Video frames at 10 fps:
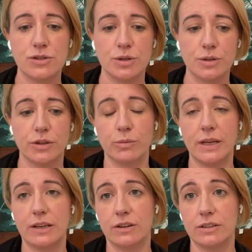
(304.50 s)
sure that we
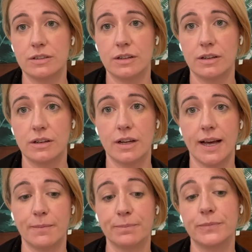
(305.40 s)
could um,